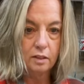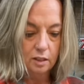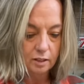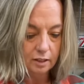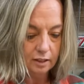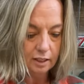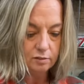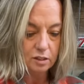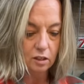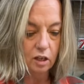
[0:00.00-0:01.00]
It gives
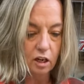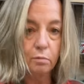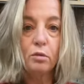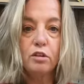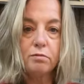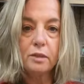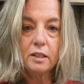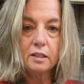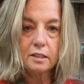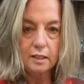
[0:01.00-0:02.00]
it a lot of
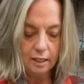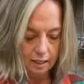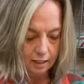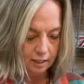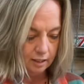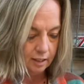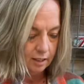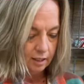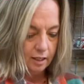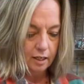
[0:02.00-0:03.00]
movement and
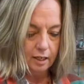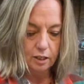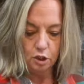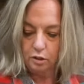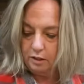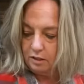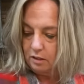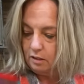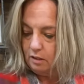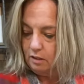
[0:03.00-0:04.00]

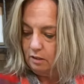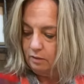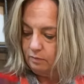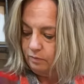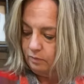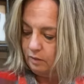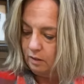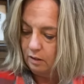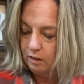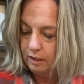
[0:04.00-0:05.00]
interest.
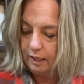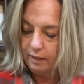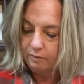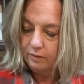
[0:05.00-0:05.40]
Okay.